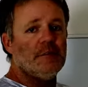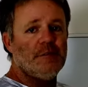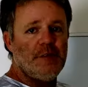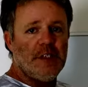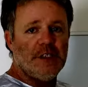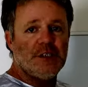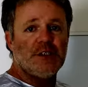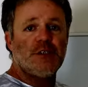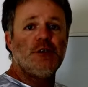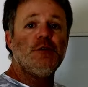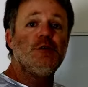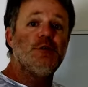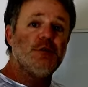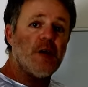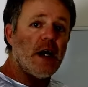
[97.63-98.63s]
fish to
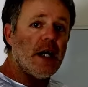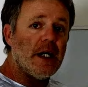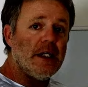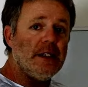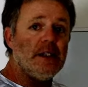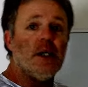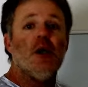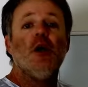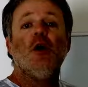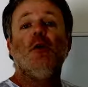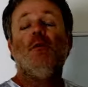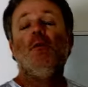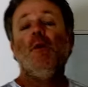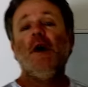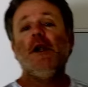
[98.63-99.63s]
find
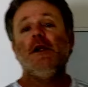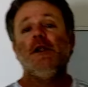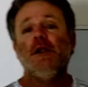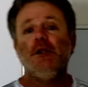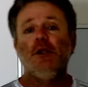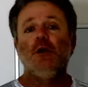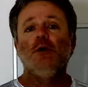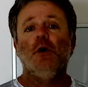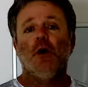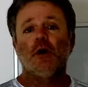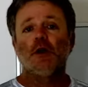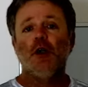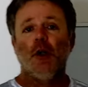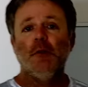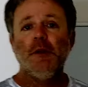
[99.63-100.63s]
when you are
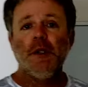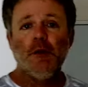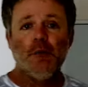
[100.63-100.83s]
combing the